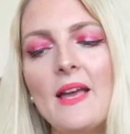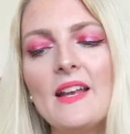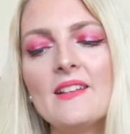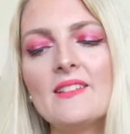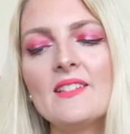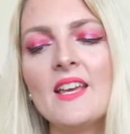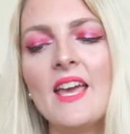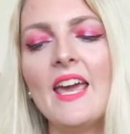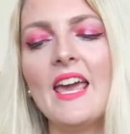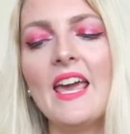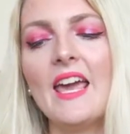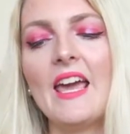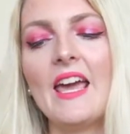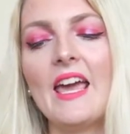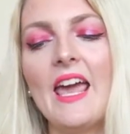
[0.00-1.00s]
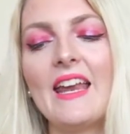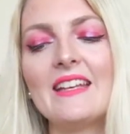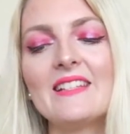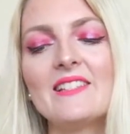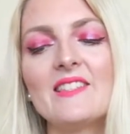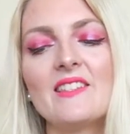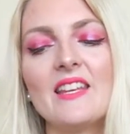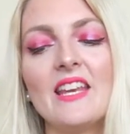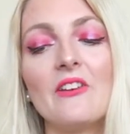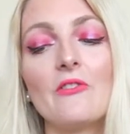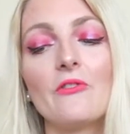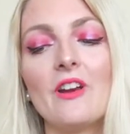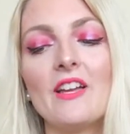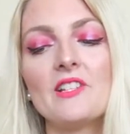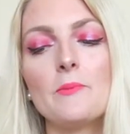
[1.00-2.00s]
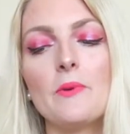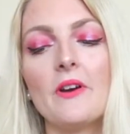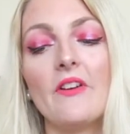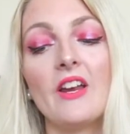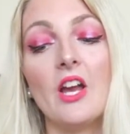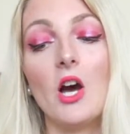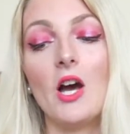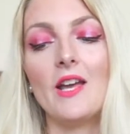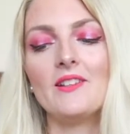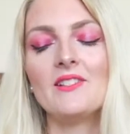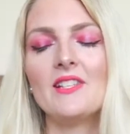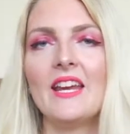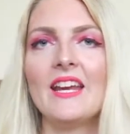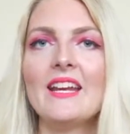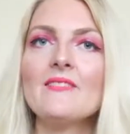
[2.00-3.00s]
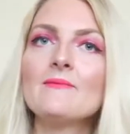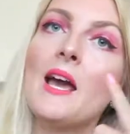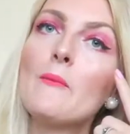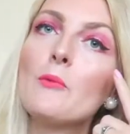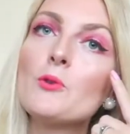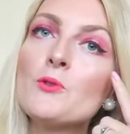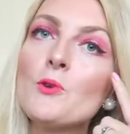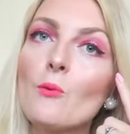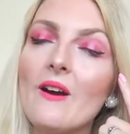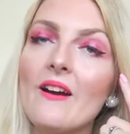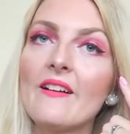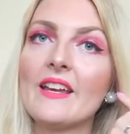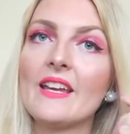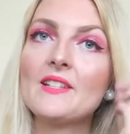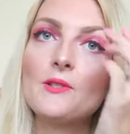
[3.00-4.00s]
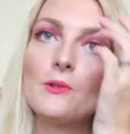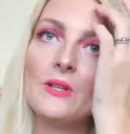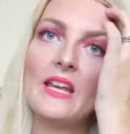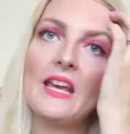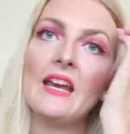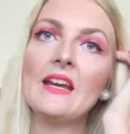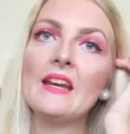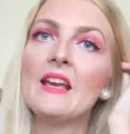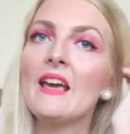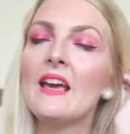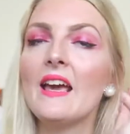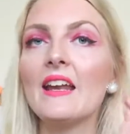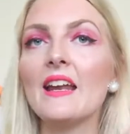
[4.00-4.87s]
Palette uh, and this is in raspberry icing i'm also wearing it today